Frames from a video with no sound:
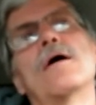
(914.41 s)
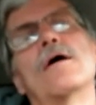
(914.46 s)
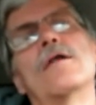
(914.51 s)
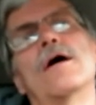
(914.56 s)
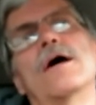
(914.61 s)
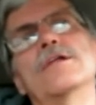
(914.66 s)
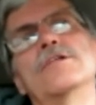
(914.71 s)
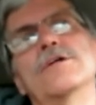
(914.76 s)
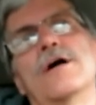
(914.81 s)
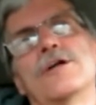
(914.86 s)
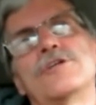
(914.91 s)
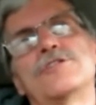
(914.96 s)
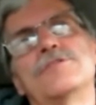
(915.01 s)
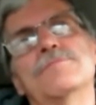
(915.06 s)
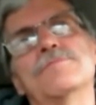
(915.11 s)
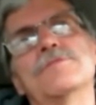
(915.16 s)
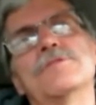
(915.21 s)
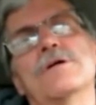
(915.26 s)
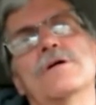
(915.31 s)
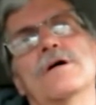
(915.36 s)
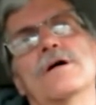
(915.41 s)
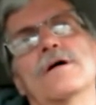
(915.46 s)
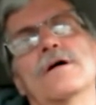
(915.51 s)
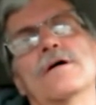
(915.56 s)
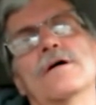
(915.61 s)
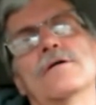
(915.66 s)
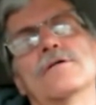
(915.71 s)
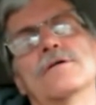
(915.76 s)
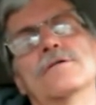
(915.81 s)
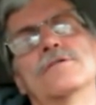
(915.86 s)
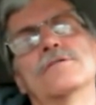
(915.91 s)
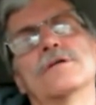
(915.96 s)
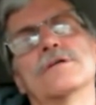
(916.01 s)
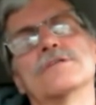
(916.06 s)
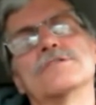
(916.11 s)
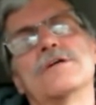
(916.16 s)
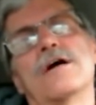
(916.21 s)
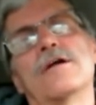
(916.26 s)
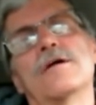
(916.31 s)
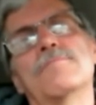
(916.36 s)
and I attached them to, uh, to
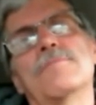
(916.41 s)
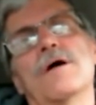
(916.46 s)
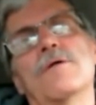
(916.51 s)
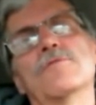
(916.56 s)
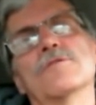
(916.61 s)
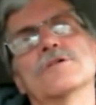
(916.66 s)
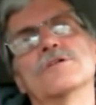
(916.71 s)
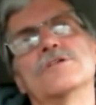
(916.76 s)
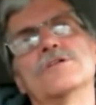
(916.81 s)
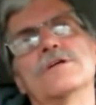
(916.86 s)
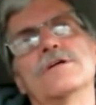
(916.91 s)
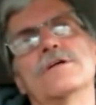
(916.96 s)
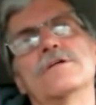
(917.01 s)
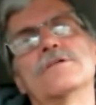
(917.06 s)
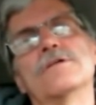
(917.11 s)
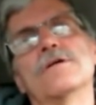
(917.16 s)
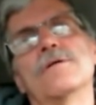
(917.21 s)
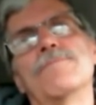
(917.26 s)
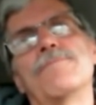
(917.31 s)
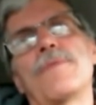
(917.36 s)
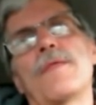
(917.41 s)
the side of my wheelchair.